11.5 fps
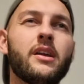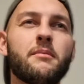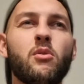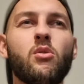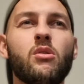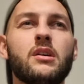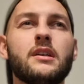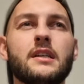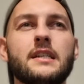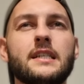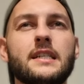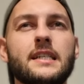they're more,
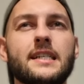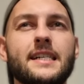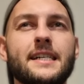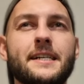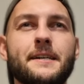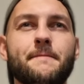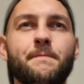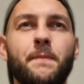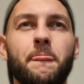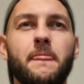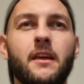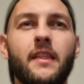you
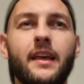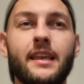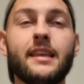know, they can